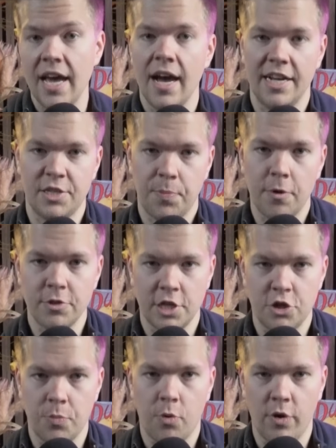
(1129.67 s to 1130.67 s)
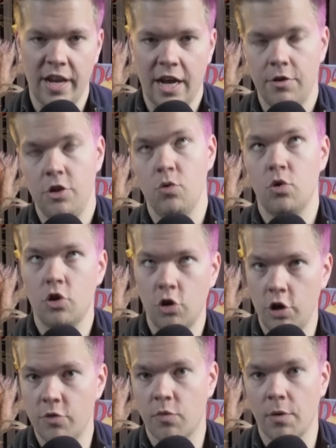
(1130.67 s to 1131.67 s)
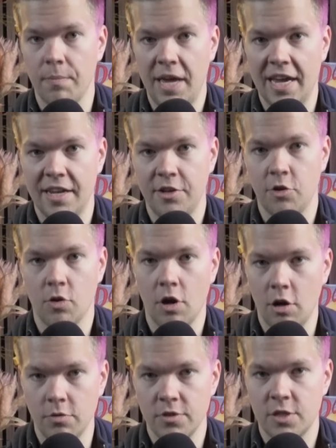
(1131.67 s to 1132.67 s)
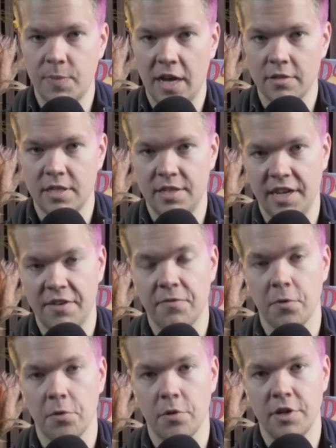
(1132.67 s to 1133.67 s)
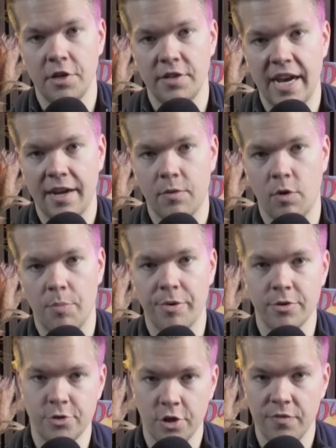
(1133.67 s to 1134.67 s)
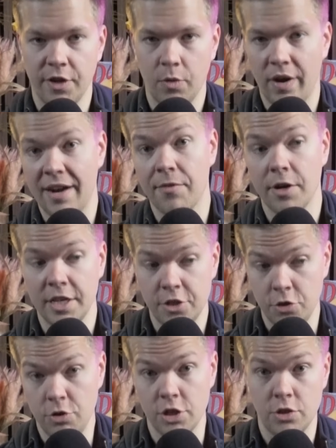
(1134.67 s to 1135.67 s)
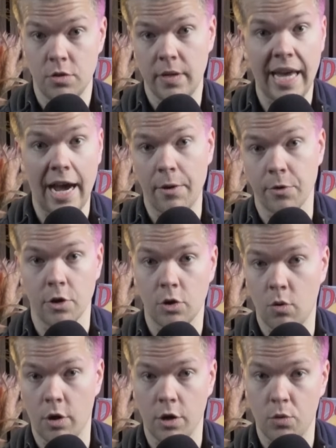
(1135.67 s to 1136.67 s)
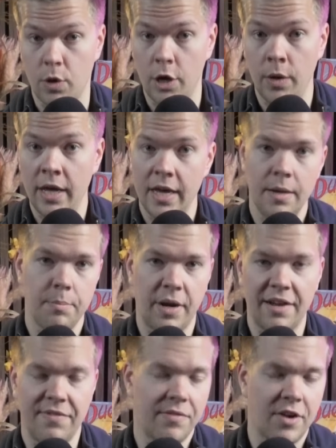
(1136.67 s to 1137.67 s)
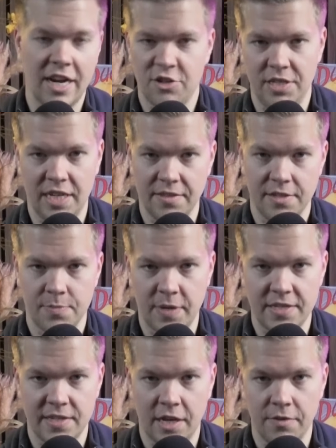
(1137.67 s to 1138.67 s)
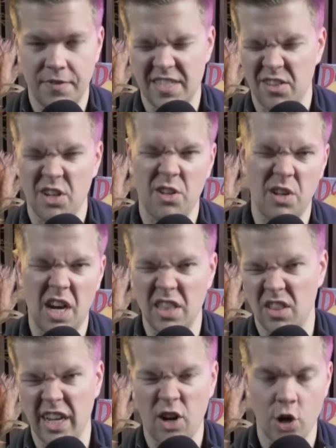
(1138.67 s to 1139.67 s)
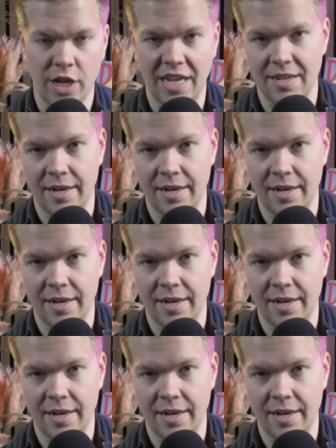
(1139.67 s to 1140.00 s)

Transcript: I suppose I should point out you could remand your own spell to dig further in your deck while preserving whatever it is you just countered, quote unquote, but I've never actually done this myself. It's a little unlike Arcane